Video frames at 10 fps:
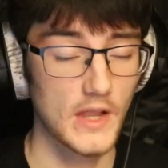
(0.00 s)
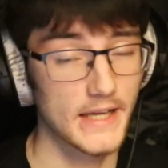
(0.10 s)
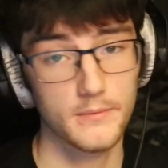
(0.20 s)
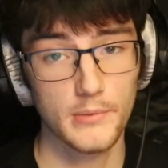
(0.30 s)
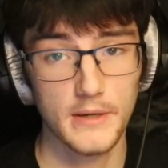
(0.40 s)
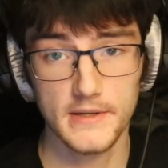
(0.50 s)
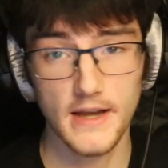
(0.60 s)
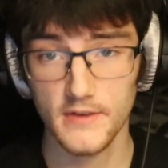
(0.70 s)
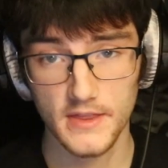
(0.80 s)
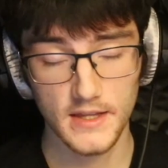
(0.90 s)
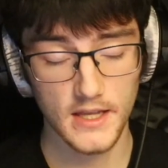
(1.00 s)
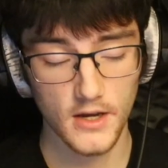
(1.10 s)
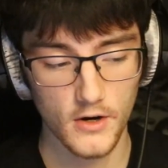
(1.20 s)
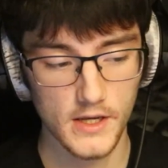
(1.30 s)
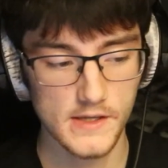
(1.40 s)
Like pretty much everything
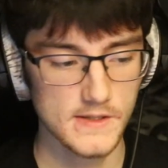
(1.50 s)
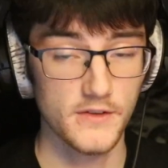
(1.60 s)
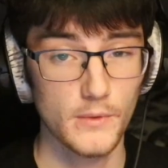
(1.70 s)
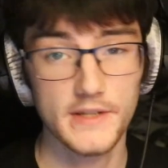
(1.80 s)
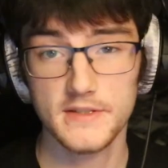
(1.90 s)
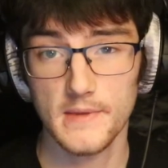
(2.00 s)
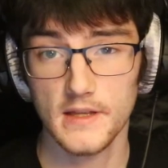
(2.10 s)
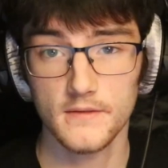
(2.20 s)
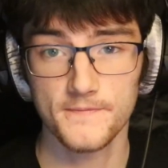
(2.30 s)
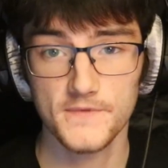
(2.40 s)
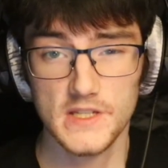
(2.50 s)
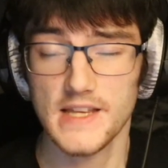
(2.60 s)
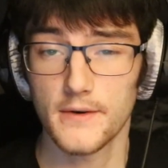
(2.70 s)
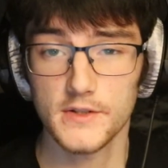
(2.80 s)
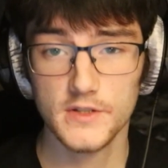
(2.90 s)
here is, if you want something to
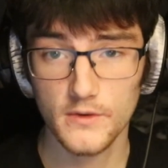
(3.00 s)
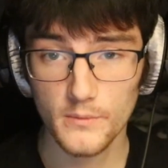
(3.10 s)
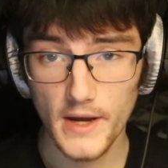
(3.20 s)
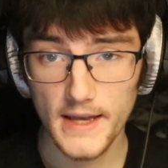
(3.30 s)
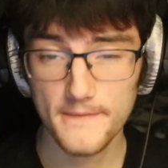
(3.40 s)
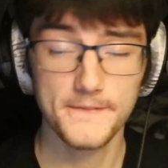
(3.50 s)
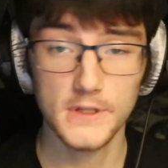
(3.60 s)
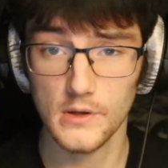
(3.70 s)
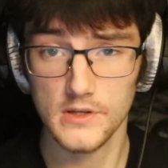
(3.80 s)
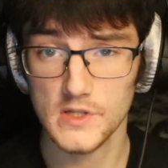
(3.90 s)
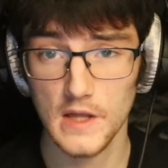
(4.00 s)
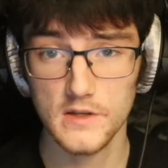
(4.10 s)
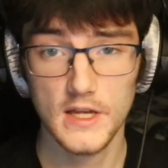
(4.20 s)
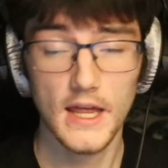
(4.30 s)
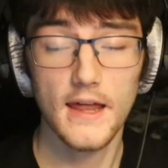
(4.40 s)
sound a certain way, you can
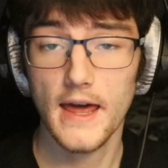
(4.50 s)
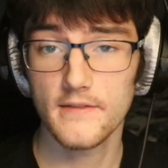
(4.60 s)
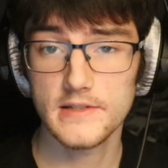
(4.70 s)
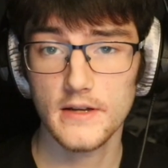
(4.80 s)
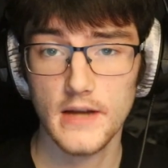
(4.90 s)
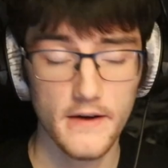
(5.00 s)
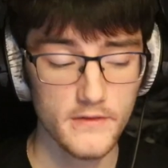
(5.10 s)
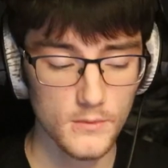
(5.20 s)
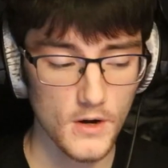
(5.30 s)
change it and have it sound however you